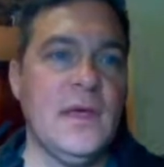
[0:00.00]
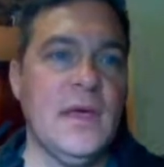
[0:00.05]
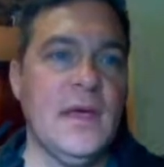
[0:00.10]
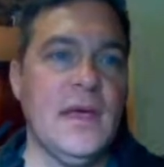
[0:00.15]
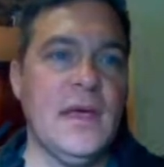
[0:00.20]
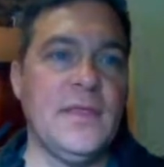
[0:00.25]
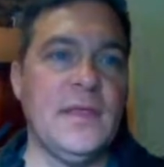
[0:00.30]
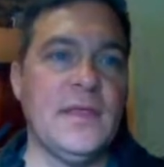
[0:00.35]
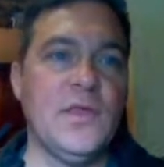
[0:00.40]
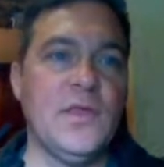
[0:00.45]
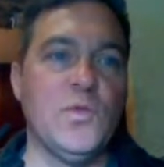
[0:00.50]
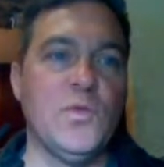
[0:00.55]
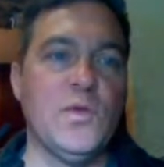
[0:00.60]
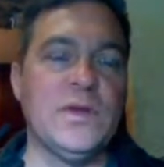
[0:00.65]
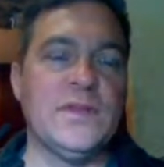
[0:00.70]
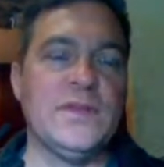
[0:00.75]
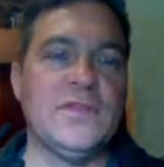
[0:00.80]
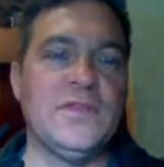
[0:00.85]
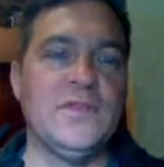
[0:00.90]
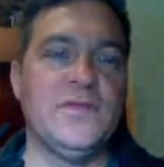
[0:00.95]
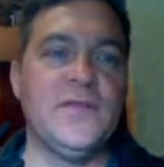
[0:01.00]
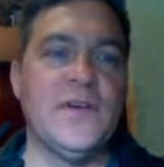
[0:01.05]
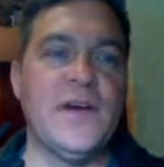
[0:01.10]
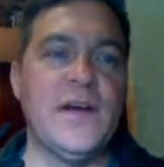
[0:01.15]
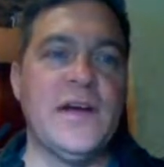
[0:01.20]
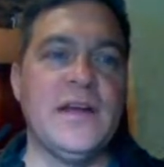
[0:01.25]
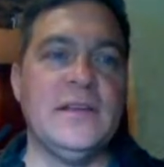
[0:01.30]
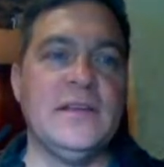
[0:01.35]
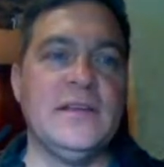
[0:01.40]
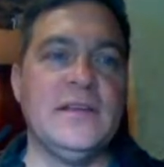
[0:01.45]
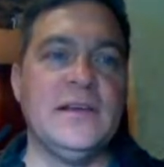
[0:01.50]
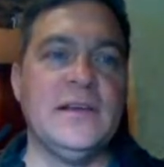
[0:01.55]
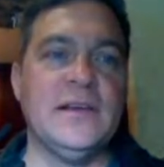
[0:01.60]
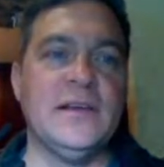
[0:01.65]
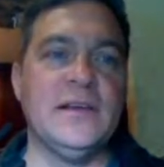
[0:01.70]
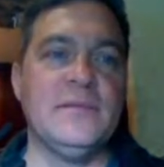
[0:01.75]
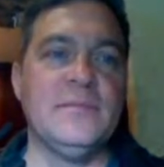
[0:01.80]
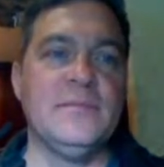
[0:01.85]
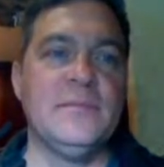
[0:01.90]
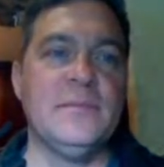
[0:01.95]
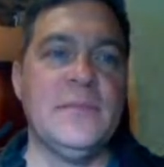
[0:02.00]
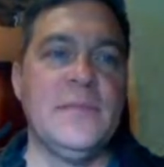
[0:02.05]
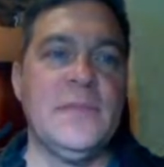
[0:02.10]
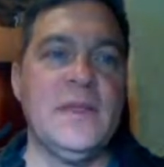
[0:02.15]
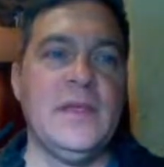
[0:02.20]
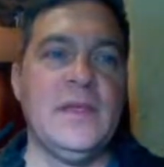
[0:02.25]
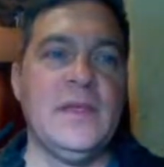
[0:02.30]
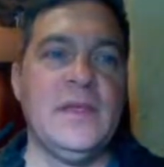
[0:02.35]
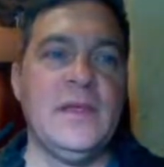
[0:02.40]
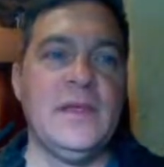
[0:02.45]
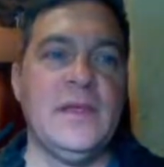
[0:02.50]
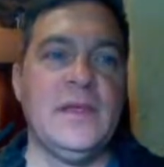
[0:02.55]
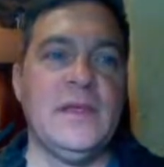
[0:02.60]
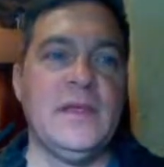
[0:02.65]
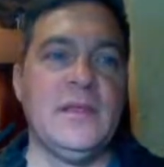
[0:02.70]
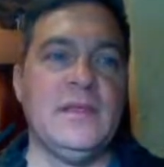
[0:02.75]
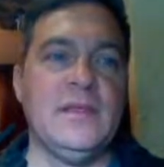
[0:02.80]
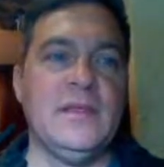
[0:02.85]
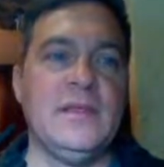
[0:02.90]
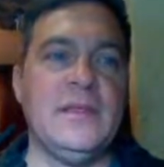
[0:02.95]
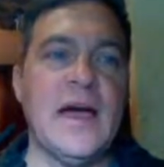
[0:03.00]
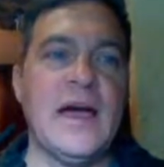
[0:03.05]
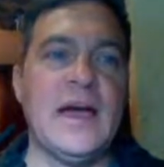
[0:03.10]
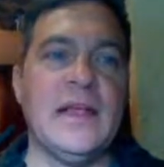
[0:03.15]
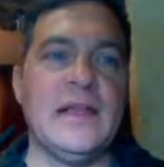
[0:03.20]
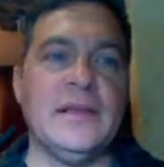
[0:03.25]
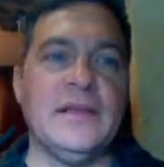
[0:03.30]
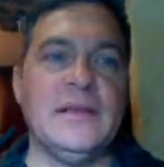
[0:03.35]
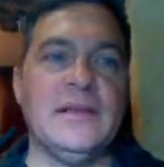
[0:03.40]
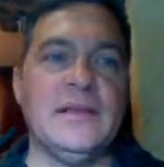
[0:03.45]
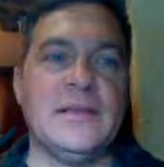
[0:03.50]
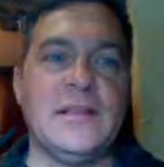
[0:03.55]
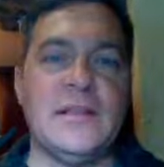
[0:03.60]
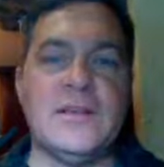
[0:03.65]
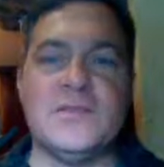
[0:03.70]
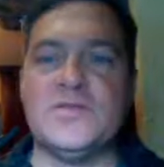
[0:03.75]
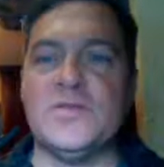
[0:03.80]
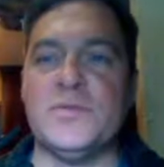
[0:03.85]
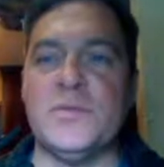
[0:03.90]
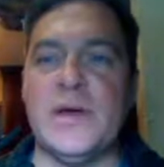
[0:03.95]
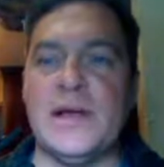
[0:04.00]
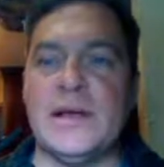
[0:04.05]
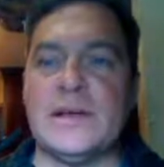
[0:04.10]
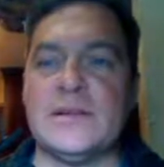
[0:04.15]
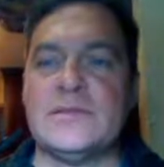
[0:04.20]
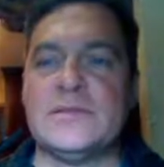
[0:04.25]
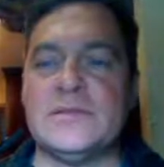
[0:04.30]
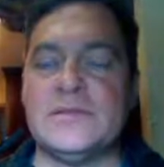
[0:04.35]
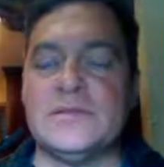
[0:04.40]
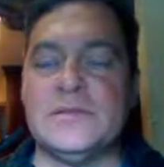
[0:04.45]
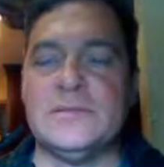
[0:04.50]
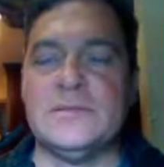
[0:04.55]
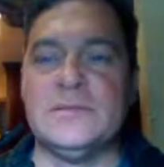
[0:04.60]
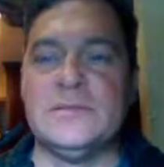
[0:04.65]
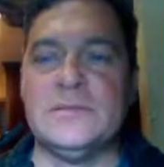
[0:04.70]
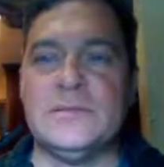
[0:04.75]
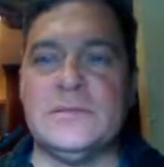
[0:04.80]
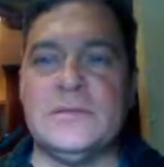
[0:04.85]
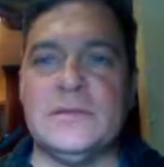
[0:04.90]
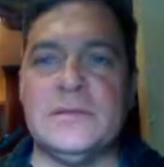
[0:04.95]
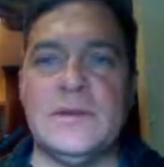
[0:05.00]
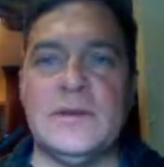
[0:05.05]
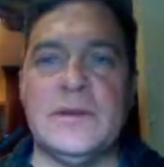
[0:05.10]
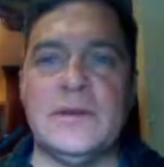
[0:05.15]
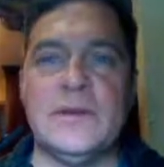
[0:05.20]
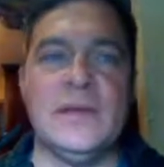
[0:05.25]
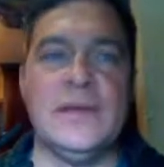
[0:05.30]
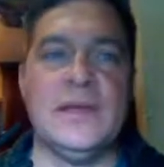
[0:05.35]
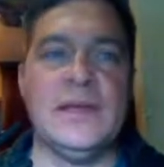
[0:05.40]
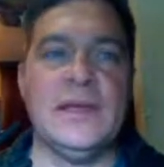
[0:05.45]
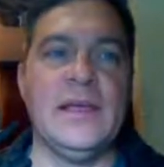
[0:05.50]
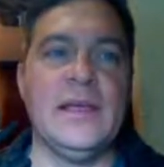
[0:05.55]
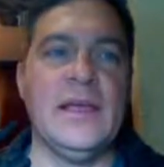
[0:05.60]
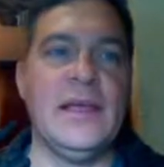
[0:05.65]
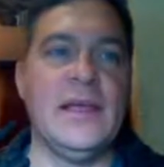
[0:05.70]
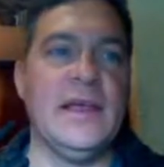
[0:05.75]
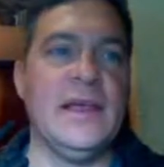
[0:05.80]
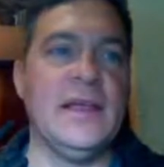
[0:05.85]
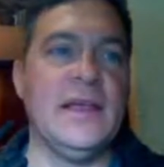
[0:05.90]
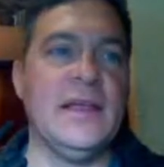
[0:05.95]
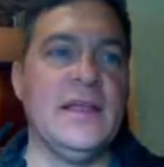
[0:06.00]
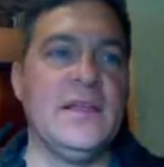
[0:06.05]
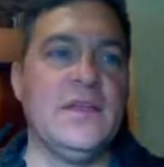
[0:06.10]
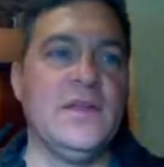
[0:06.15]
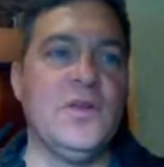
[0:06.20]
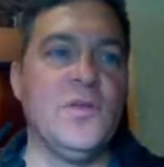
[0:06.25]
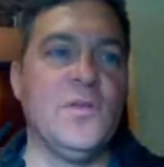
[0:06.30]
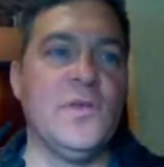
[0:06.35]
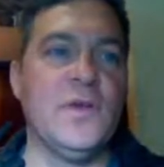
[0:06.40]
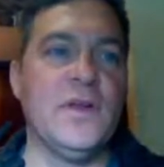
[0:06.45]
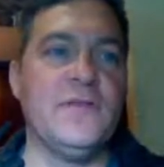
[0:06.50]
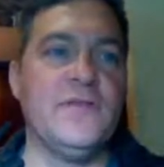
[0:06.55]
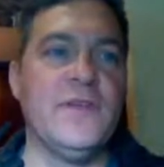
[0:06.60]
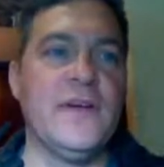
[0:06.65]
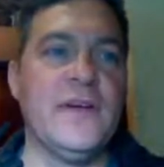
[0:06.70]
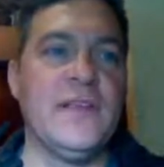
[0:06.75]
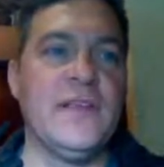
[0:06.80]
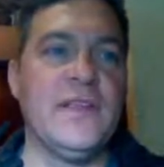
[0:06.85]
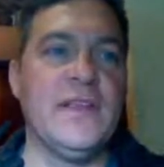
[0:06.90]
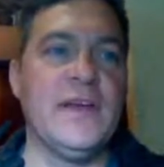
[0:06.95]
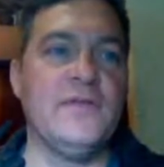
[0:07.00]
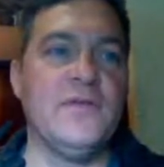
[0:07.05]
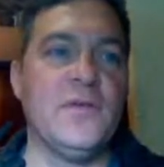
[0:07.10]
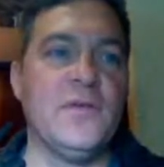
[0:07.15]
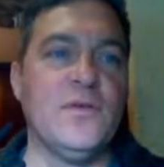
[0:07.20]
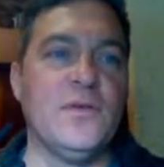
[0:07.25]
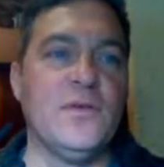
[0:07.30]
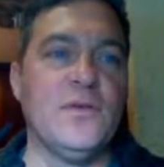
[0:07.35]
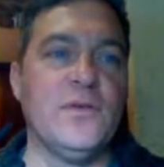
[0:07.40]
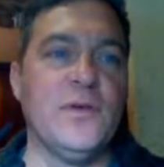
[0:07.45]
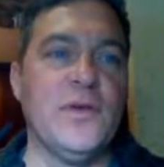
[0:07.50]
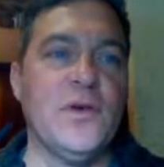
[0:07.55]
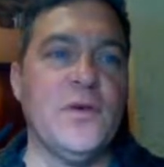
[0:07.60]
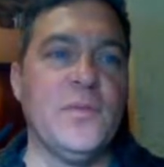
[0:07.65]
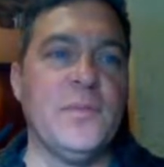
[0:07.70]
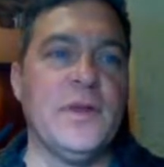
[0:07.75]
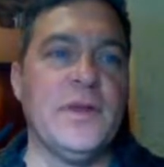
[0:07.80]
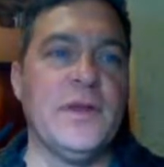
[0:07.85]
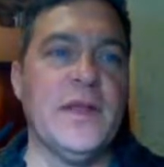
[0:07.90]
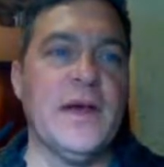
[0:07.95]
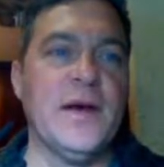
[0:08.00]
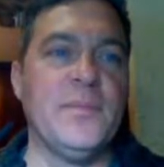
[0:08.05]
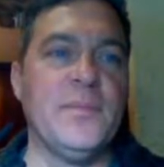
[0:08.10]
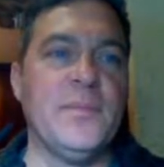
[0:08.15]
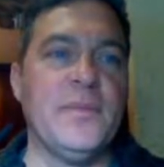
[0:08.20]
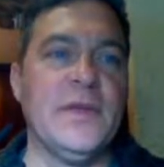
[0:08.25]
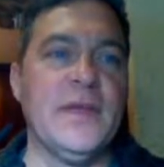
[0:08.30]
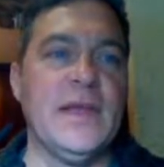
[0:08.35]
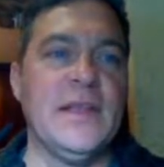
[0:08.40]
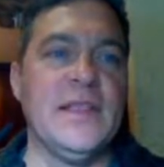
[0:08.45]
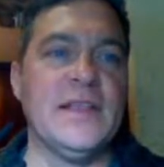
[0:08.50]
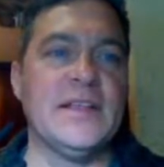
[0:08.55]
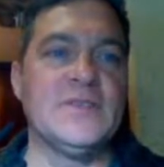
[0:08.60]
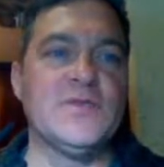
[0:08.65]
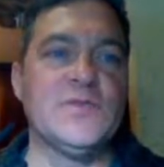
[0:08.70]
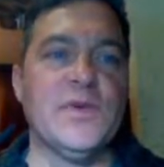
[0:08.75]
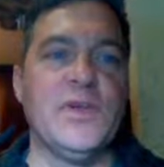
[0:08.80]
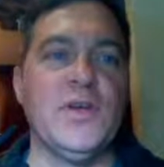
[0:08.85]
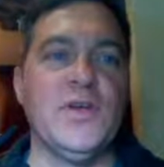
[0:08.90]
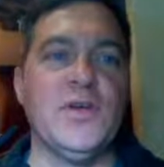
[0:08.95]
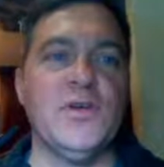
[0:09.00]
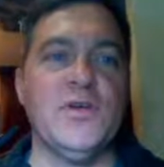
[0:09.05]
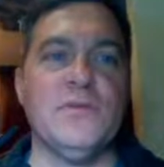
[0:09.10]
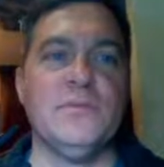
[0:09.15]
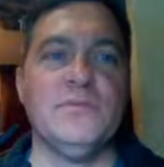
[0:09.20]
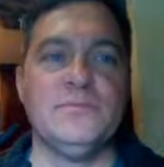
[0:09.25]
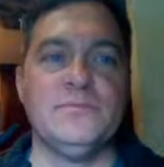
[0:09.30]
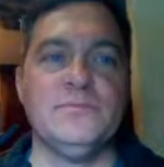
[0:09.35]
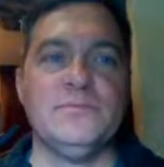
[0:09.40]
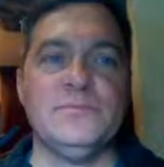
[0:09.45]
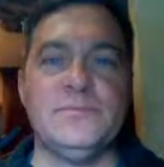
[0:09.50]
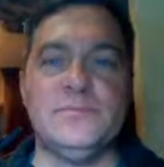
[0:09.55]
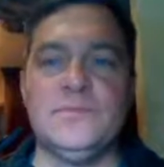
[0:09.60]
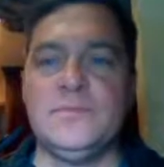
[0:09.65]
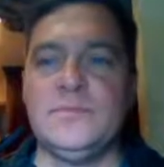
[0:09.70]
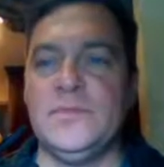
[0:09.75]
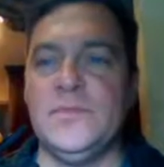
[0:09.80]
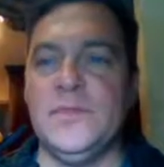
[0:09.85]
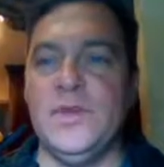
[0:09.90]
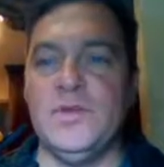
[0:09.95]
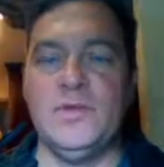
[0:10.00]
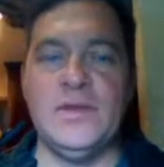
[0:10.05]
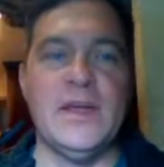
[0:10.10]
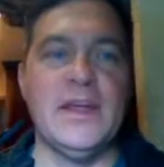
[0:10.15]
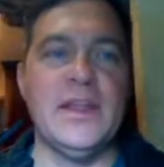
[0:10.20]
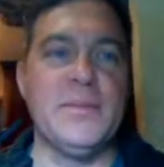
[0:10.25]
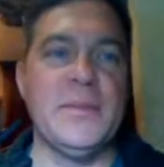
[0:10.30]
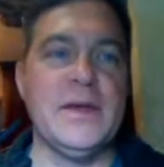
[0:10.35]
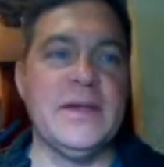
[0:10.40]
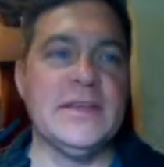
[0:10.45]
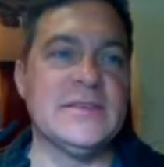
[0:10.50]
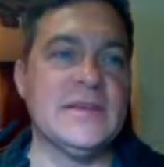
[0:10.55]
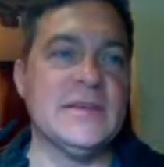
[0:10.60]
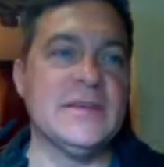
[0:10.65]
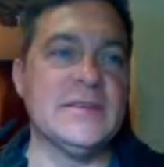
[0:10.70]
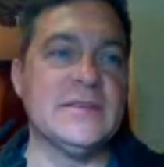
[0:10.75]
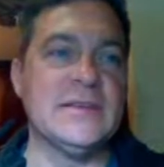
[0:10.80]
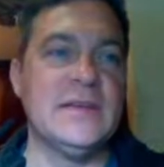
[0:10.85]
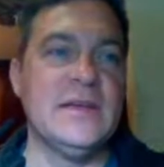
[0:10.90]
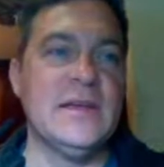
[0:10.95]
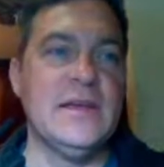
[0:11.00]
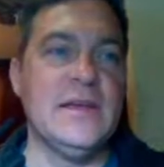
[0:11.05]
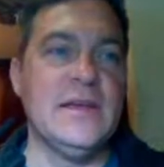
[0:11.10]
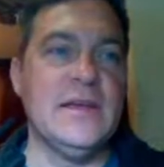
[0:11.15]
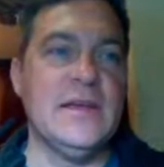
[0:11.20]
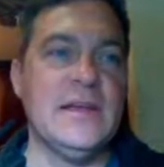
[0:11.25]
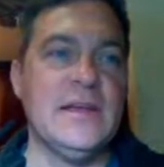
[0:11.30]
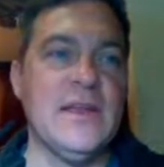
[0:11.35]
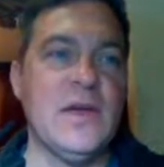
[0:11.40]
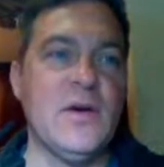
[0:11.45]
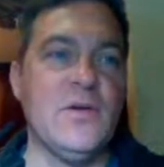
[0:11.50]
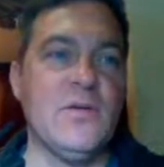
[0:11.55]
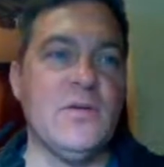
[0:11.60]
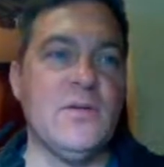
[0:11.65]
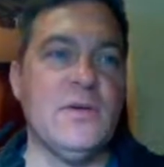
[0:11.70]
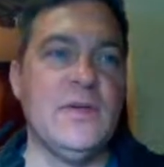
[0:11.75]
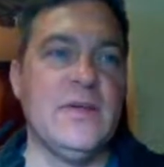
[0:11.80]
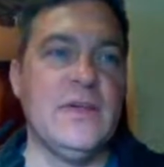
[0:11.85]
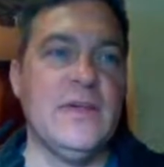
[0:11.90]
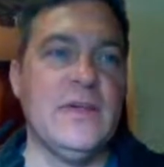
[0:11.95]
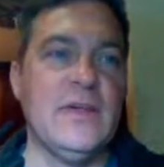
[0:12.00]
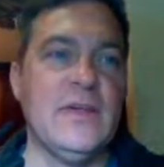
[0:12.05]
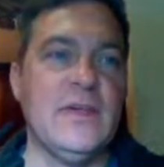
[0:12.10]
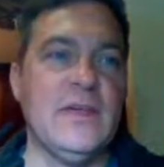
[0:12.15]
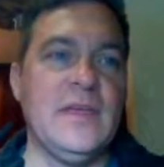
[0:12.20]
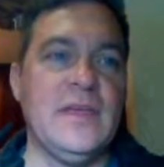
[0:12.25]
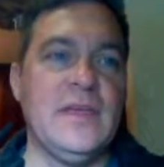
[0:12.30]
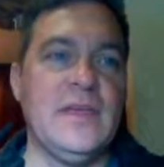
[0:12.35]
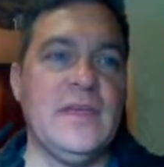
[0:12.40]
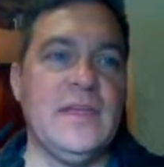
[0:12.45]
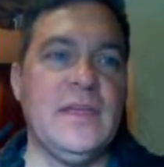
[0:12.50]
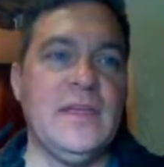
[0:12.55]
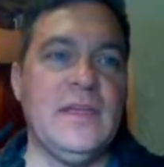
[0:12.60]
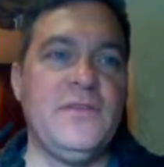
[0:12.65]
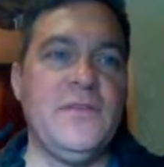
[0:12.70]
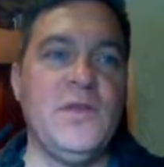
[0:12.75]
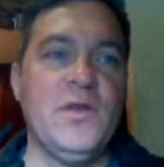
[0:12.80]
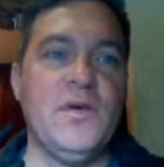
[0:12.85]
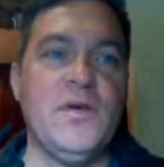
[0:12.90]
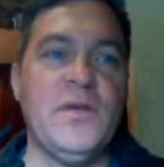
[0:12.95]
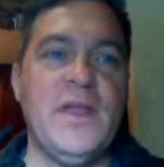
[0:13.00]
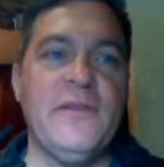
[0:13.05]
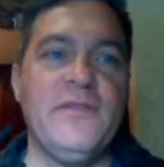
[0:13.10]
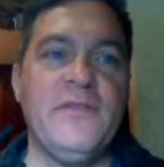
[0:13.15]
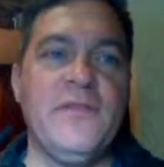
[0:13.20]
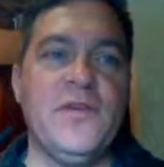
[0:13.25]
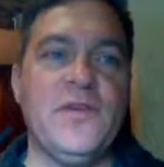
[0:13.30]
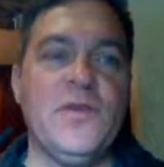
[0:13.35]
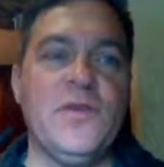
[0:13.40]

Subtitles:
and then you'll want to find .klusterbox. And you want to find that folder and open it up, and that's where your database is. Now, if you don't have